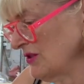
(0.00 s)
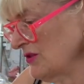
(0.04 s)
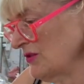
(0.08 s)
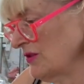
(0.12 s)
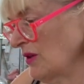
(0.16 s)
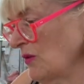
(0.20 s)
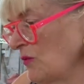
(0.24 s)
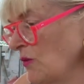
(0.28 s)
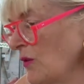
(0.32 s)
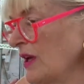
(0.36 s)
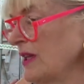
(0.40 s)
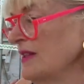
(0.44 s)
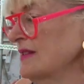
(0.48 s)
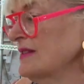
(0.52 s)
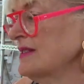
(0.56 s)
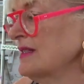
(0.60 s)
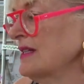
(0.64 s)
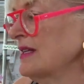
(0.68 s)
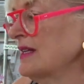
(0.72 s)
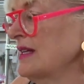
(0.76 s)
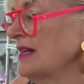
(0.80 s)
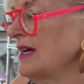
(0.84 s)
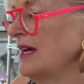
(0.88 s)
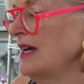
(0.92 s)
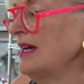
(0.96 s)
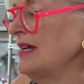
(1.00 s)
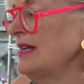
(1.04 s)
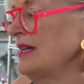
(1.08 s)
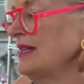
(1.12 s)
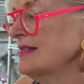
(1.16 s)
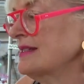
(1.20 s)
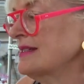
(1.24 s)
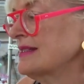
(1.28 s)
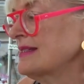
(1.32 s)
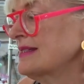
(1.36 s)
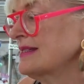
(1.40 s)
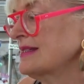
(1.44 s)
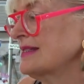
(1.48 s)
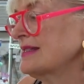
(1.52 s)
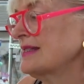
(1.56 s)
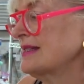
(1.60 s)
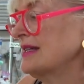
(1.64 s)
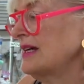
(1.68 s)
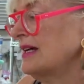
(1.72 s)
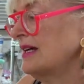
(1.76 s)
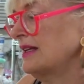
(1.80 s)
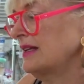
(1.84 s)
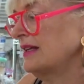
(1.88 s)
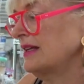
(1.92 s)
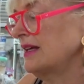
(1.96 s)
doing Wednesday nights.
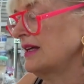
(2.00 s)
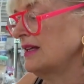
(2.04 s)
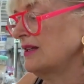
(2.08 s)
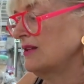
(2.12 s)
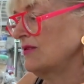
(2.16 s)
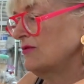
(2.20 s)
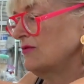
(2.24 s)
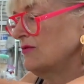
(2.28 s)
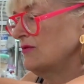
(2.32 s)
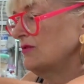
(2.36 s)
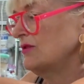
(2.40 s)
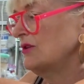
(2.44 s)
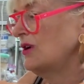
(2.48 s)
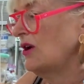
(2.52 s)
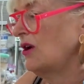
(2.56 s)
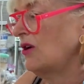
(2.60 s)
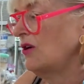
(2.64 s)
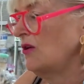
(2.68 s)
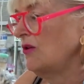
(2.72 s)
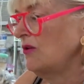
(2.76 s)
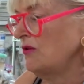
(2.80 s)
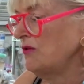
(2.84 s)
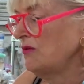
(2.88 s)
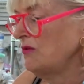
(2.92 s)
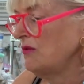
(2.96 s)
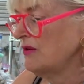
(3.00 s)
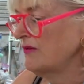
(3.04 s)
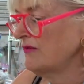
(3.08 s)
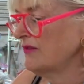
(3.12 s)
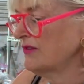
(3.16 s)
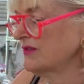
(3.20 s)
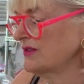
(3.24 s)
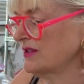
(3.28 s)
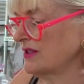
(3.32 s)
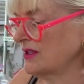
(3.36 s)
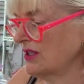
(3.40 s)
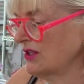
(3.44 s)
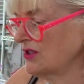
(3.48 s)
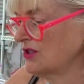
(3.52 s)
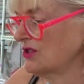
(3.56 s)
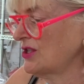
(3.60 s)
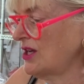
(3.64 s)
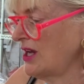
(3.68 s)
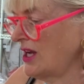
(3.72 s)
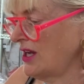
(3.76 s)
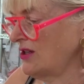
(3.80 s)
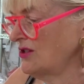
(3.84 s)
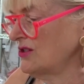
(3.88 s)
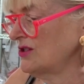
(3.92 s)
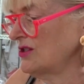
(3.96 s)
I'll let you know if there's any
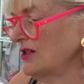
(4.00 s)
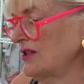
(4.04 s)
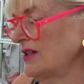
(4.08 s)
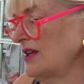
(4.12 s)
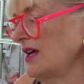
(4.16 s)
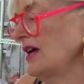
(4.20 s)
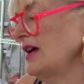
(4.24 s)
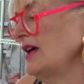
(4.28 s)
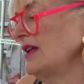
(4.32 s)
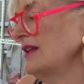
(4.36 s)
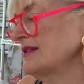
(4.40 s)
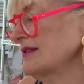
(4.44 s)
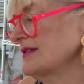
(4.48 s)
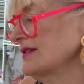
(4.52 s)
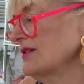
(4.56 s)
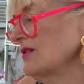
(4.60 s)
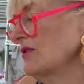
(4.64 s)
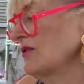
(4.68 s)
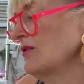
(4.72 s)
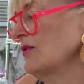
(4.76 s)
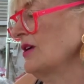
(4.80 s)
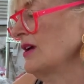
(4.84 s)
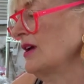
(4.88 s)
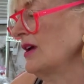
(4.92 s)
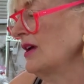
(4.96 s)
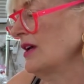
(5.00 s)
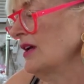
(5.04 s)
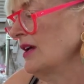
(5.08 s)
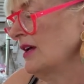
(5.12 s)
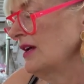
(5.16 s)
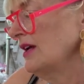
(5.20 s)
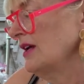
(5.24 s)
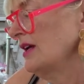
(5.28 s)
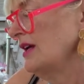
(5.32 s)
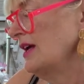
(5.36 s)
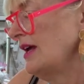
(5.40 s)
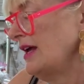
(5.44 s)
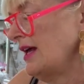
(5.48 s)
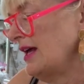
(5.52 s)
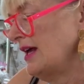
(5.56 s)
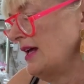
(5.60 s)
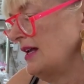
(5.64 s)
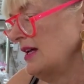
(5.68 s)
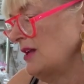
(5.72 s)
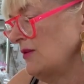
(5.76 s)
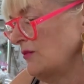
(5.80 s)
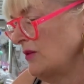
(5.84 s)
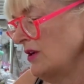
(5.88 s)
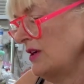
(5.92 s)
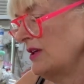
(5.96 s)
change to that. So
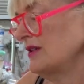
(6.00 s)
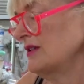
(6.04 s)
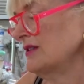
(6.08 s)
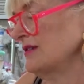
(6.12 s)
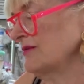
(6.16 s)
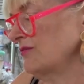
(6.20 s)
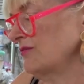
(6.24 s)
anyone is